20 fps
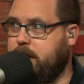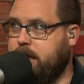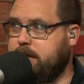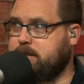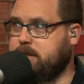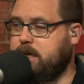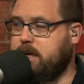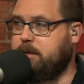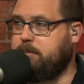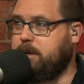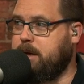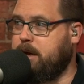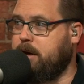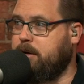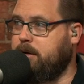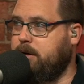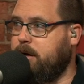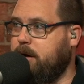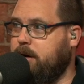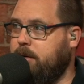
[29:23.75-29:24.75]
That's going to be
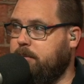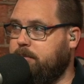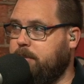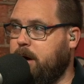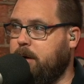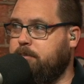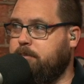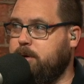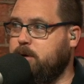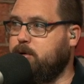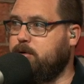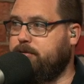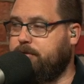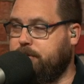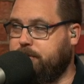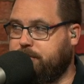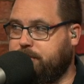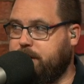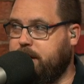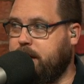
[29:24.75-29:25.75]
a, a, a
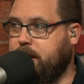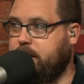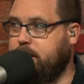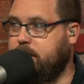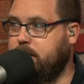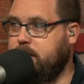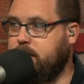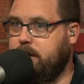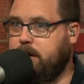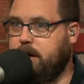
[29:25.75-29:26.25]
beautiful thing,